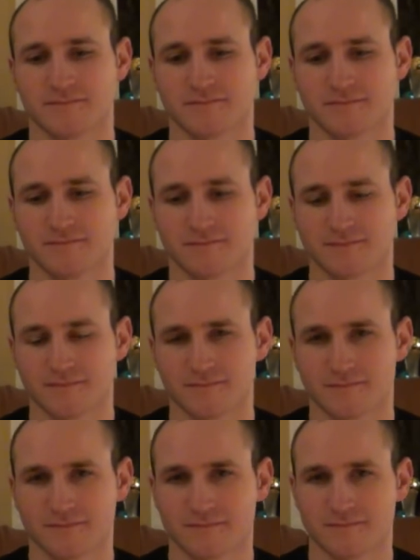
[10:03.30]

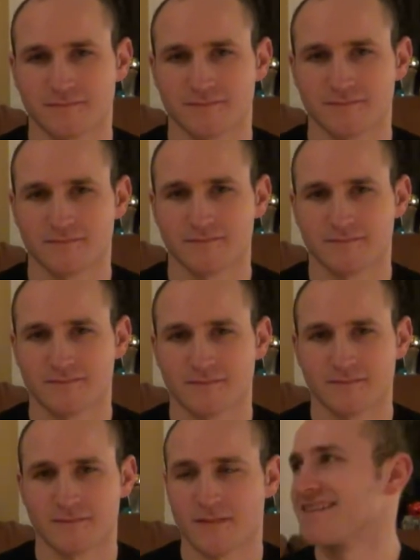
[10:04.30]

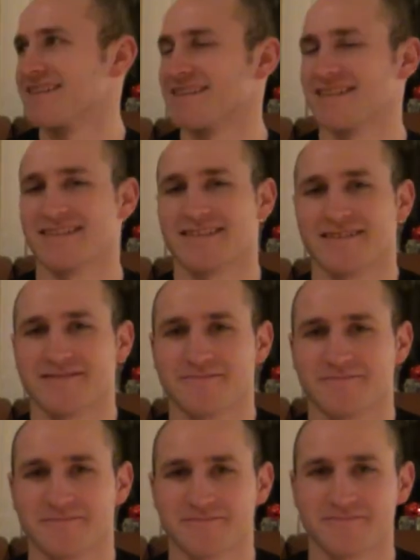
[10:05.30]

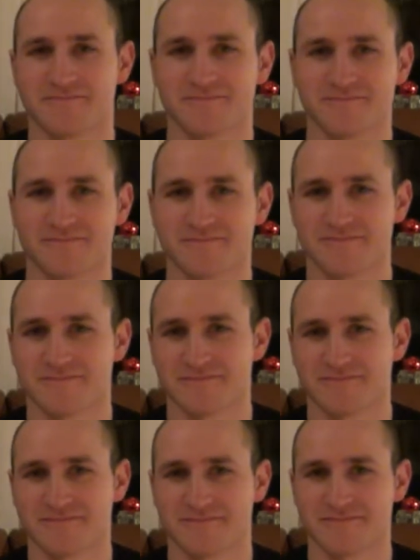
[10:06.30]

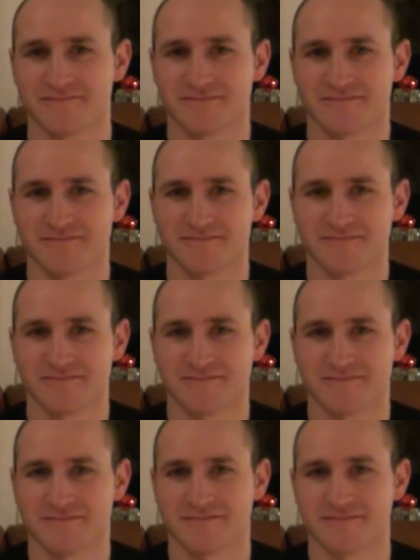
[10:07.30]

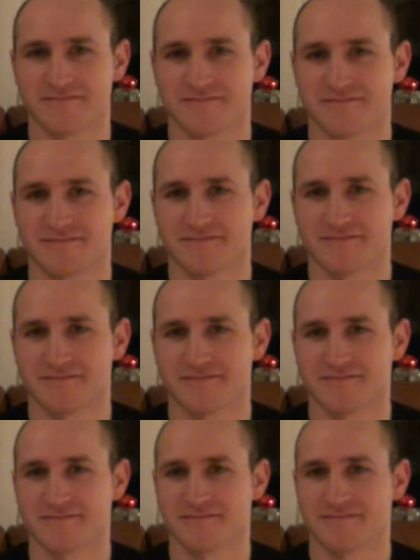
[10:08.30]

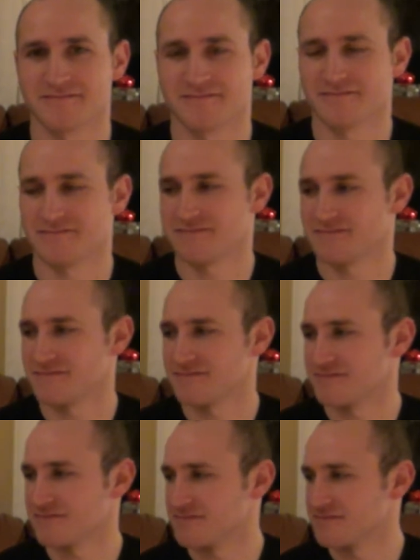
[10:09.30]

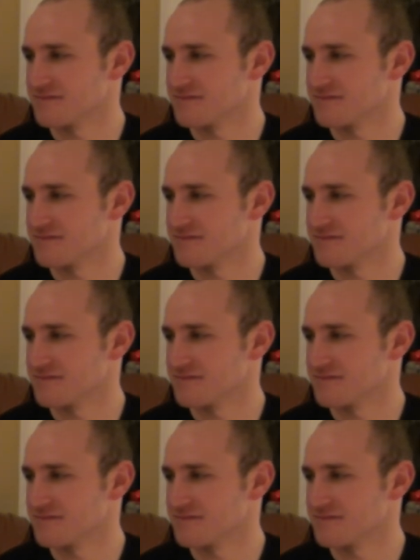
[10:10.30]
(silent)